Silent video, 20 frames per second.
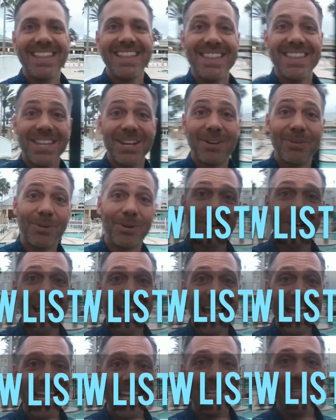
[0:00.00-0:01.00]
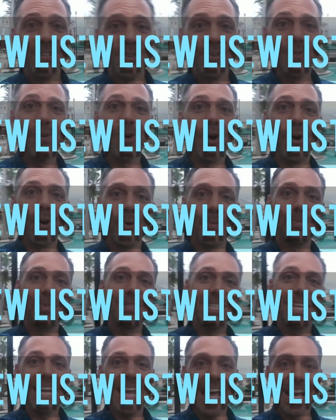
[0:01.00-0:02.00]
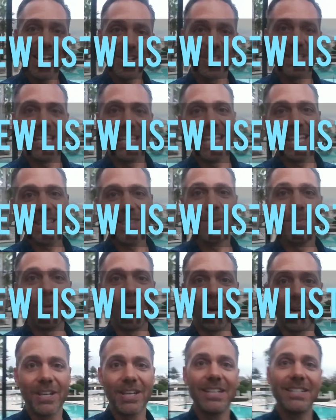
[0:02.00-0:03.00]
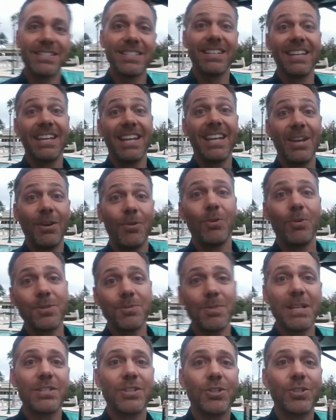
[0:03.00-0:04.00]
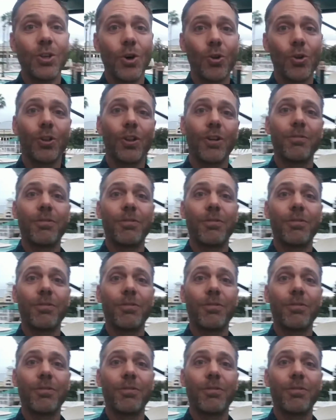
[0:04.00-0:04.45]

There were eight new homes that actually hit the market, which makes a total of